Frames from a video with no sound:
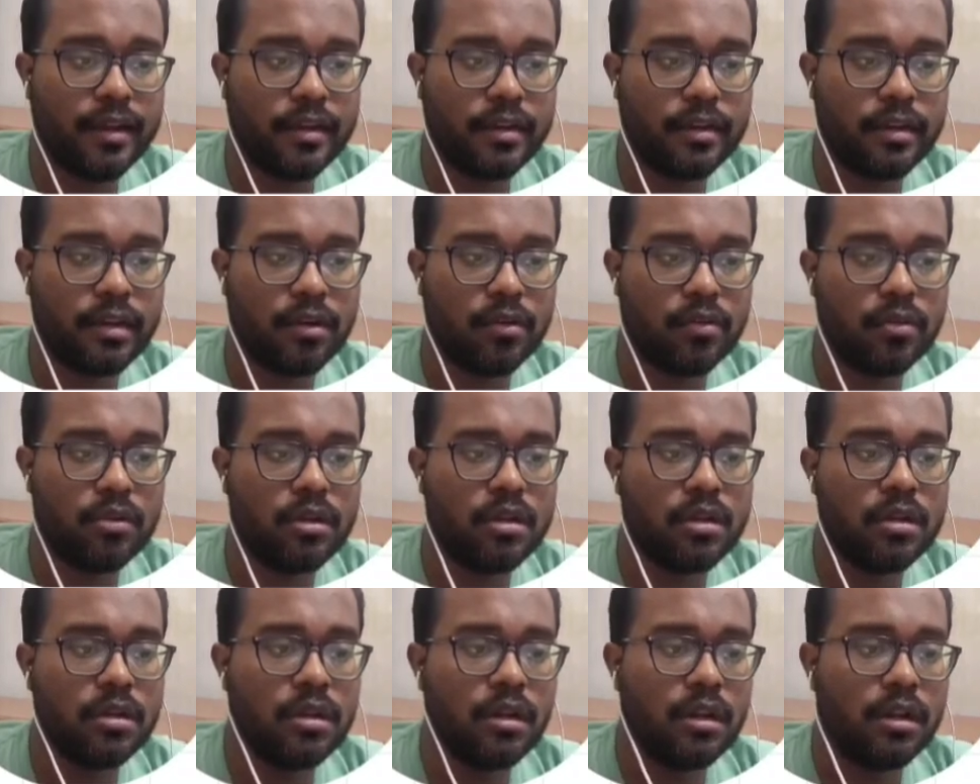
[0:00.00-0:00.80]
it down.
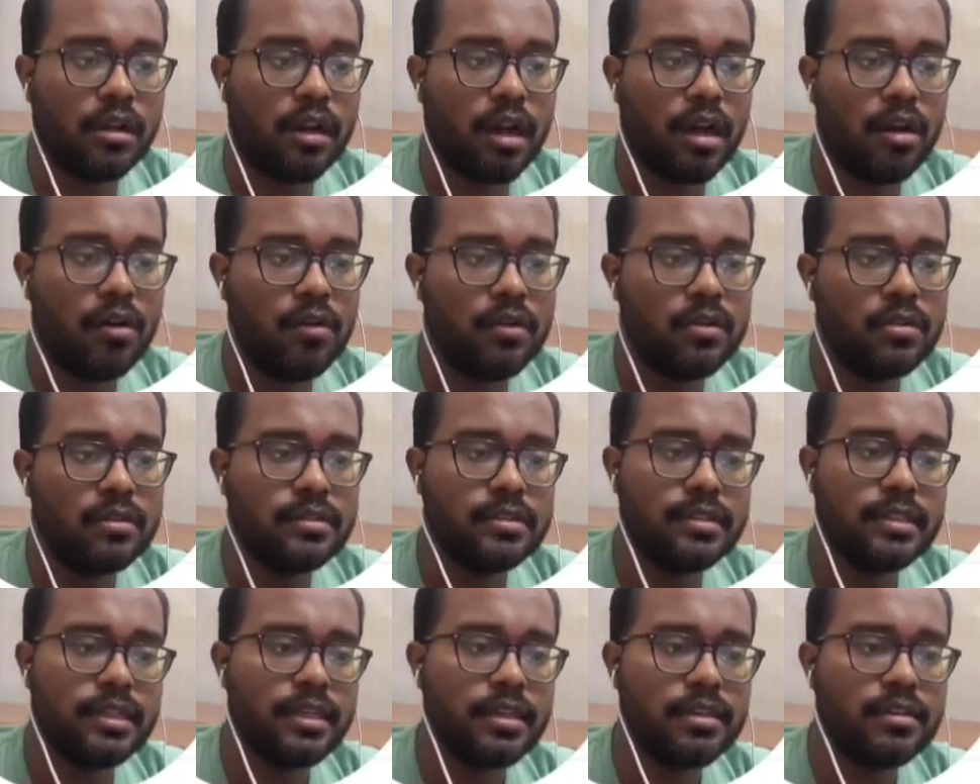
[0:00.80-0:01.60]
Now
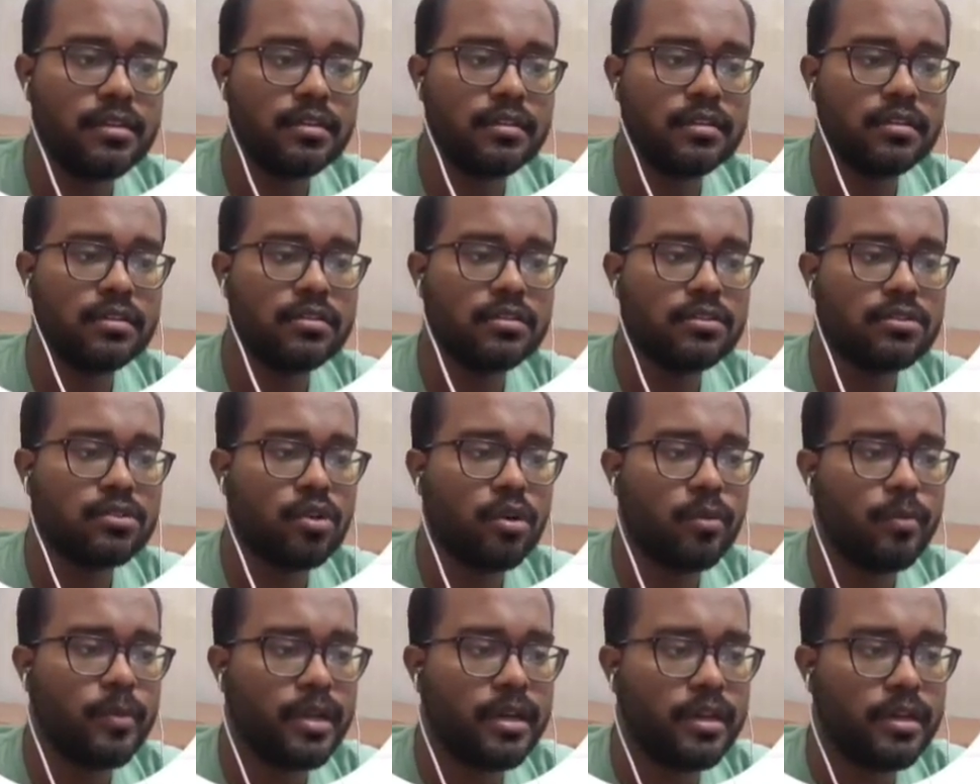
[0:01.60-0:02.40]
see,
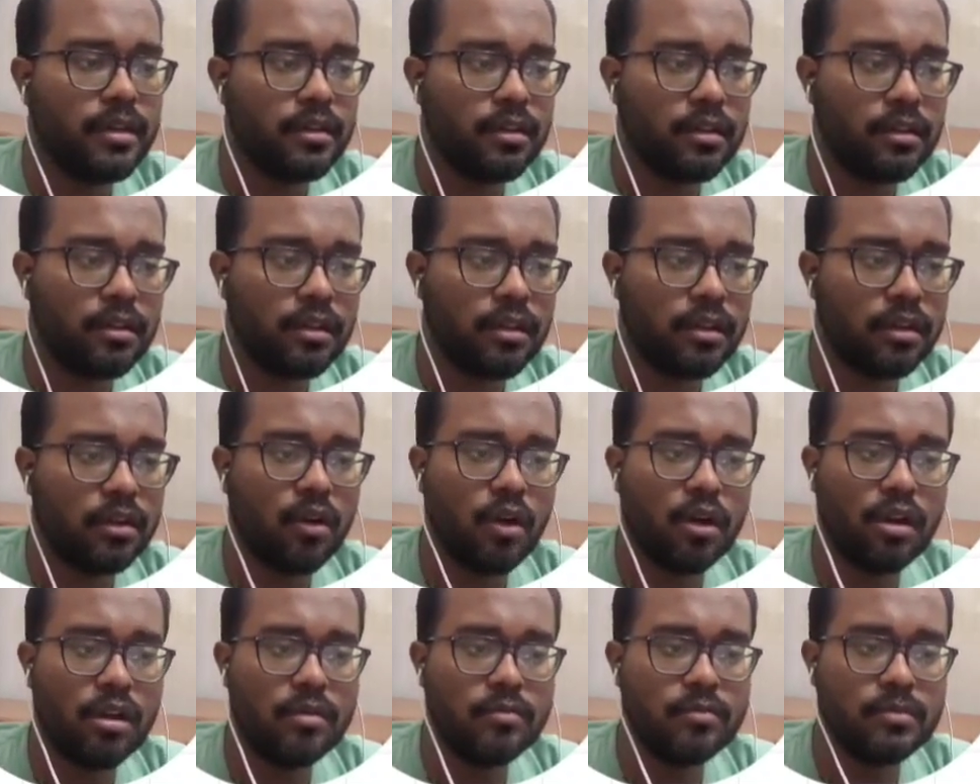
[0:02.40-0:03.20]
so many
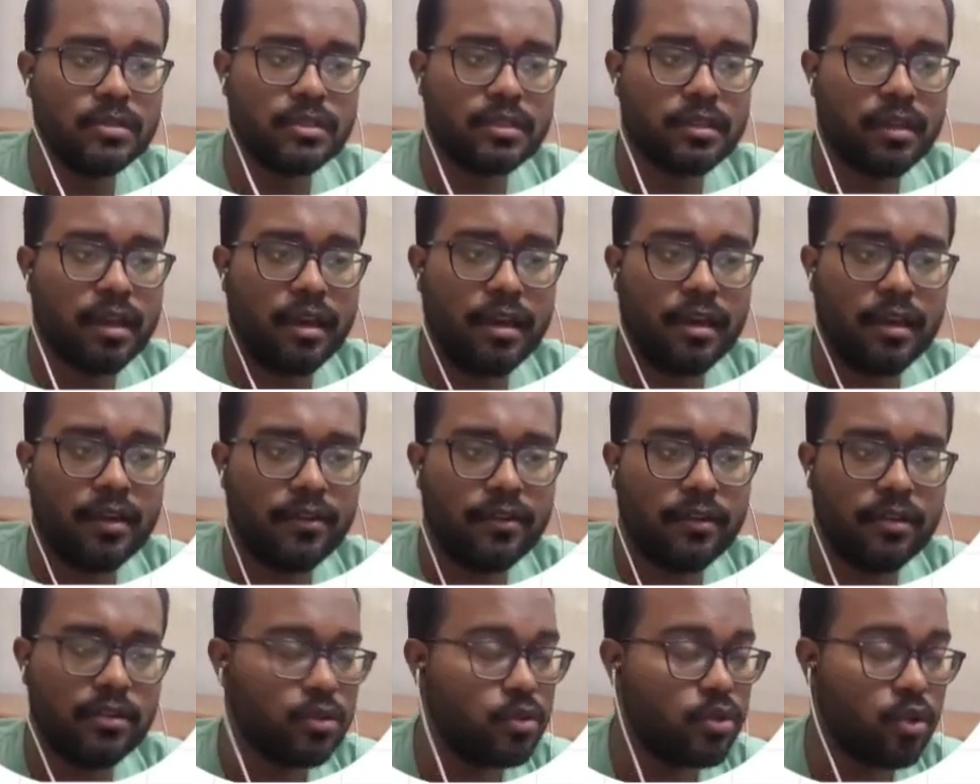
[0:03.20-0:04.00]
columns I
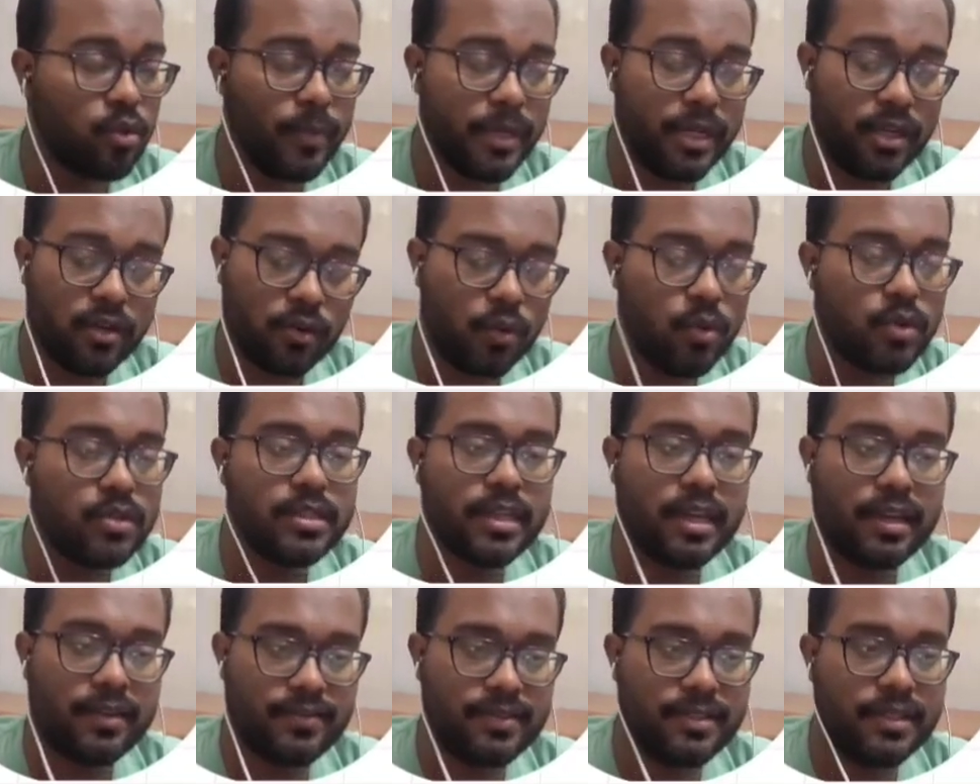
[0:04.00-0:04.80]
have, so many
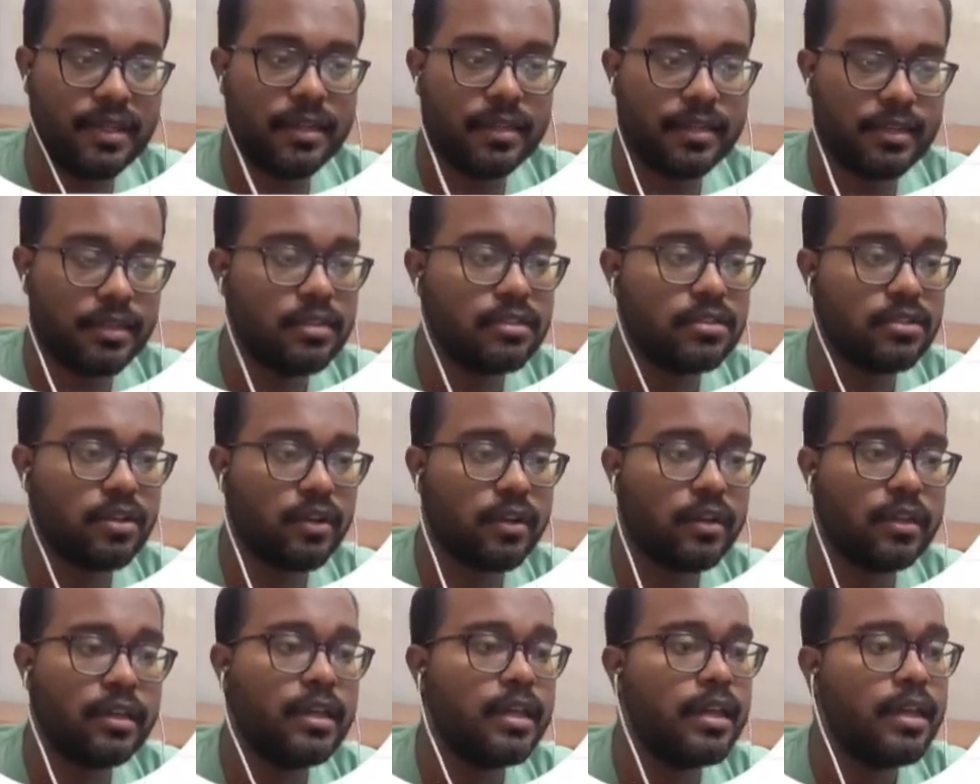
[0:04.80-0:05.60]
rows I have selected.
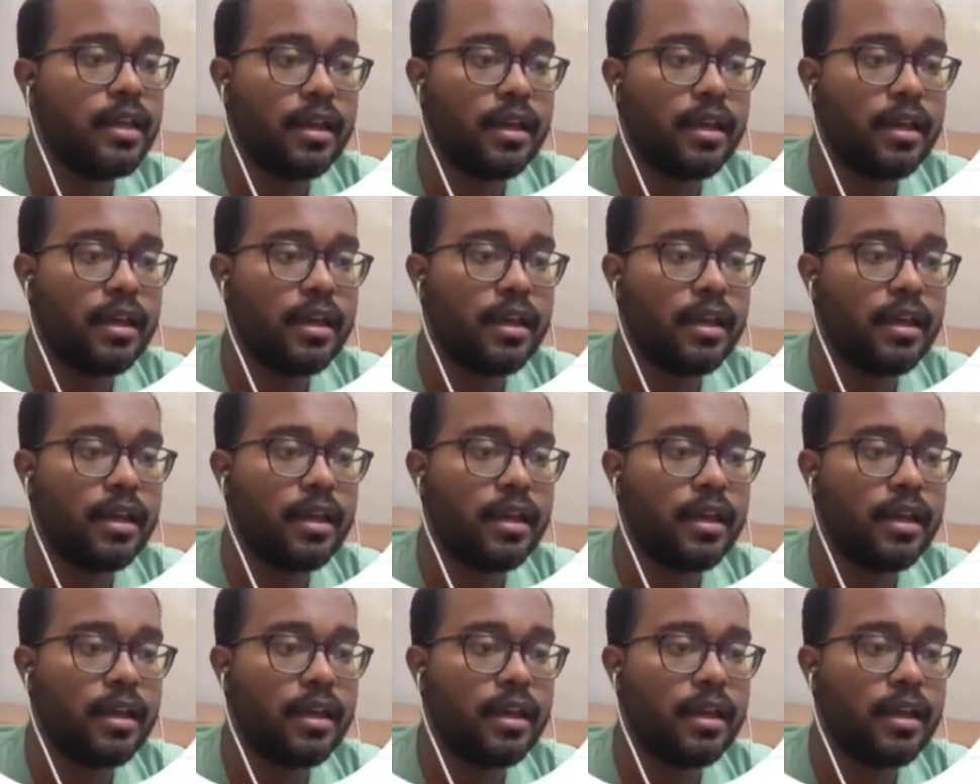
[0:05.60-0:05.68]
Sorry.